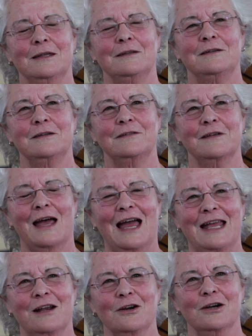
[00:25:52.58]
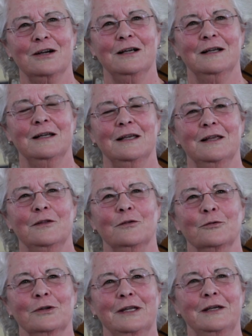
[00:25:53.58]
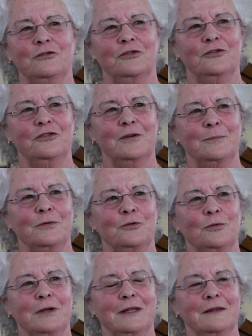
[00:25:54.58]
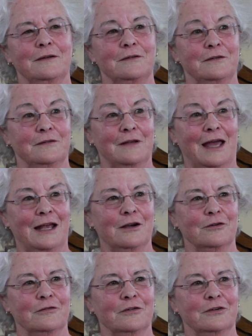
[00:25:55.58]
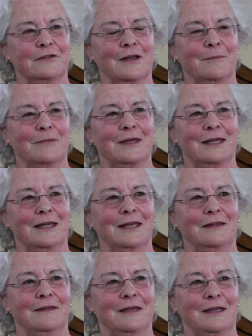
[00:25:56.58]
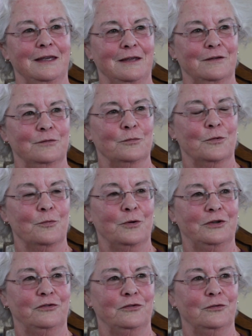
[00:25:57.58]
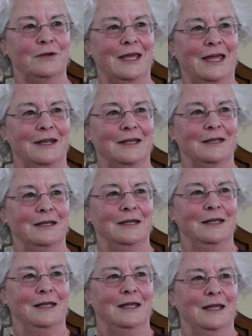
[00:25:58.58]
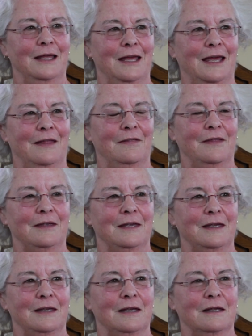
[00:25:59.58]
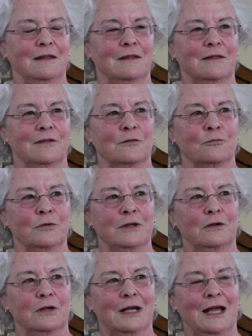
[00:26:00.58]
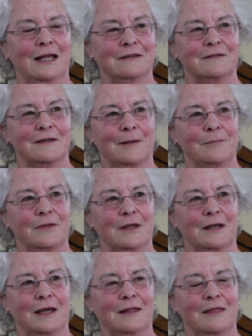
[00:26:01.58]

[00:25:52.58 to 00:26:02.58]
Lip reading: desire, the relationship between the desire for something and the ease with which you get it. And the real concept that I